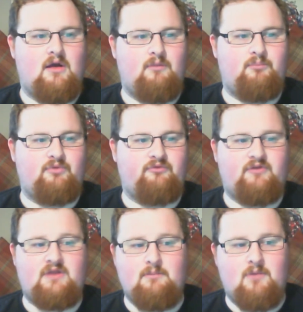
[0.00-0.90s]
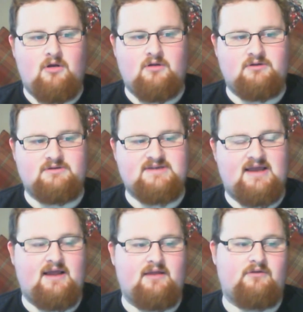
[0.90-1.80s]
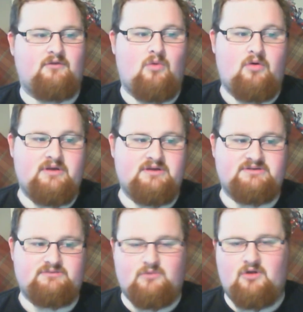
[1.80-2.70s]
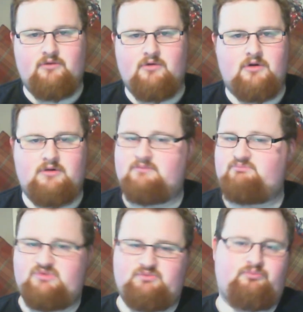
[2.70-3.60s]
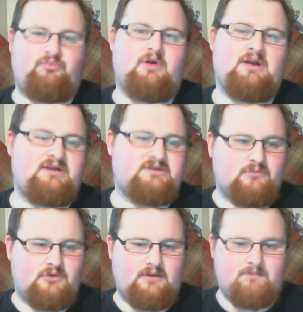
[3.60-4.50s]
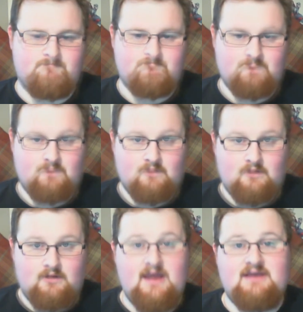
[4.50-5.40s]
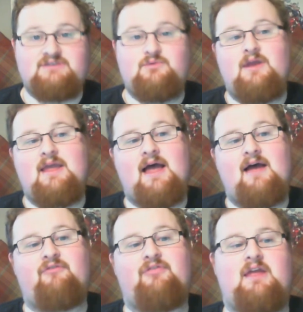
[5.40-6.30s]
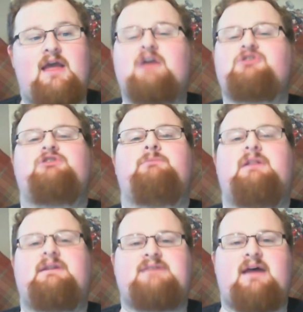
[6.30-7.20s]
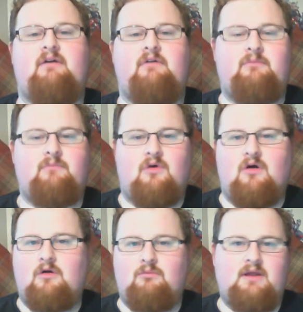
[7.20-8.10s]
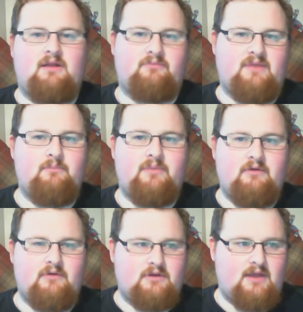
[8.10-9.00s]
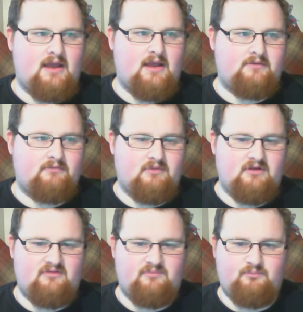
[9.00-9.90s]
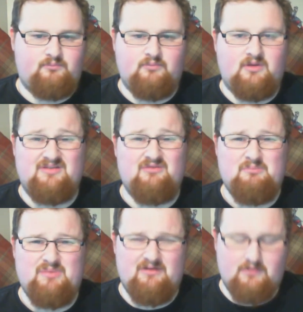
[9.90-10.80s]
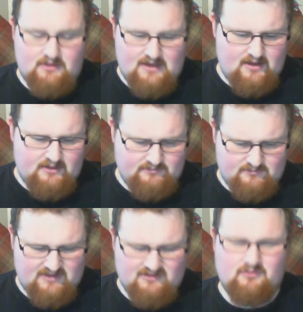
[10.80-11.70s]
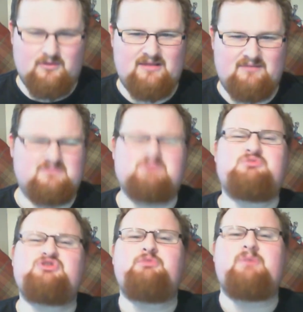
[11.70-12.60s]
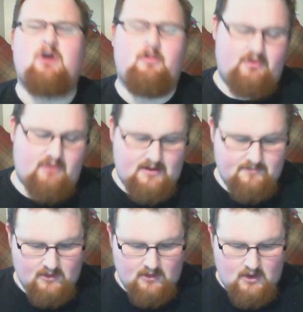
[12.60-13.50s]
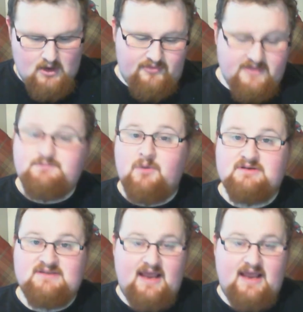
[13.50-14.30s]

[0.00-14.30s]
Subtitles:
But for the Immortals and the Warriors on their own, it's pretty decent money. Next, we have the Astra Militarum, or, well, the Imperial Guard, as well, they're Imperial Guard. I don't know why, stupid copyright. This box set,